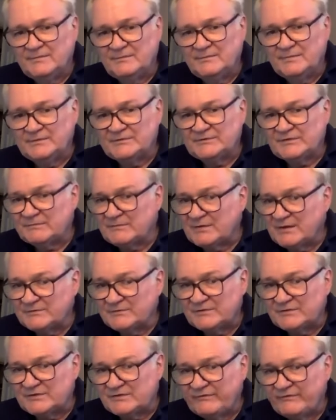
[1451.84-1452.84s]
but
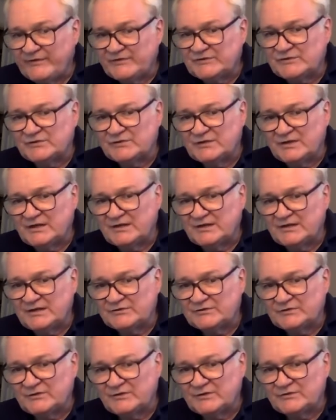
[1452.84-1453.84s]
sometimes the sufficiency
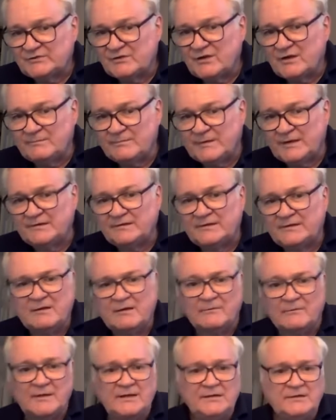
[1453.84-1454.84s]
condition is not met.
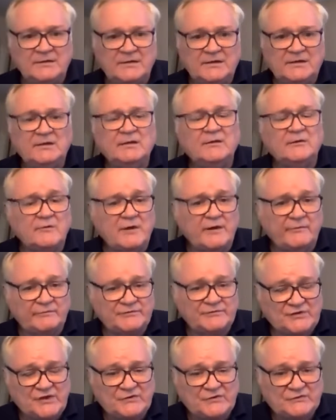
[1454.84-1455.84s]
Now, in the Great
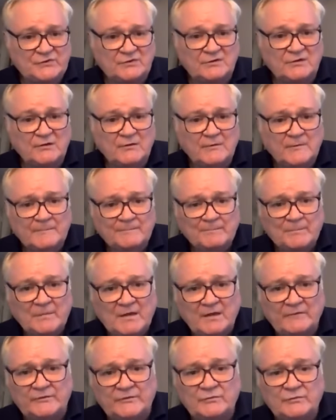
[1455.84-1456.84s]
Recession
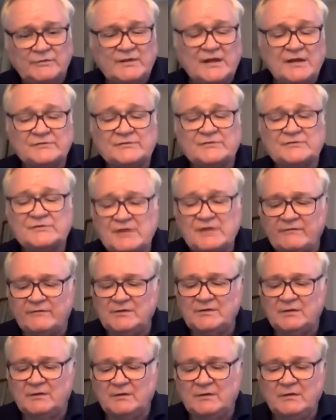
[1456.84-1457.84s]
of
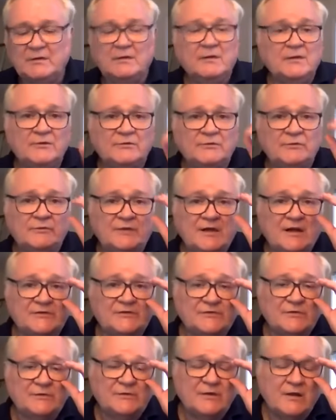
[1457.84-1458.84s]
2007,
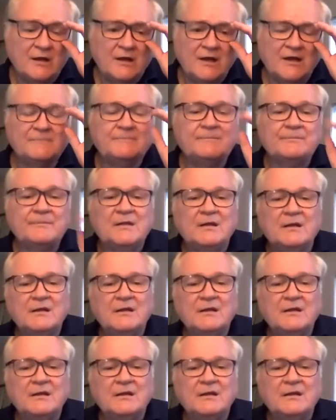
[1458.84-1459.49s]
2009,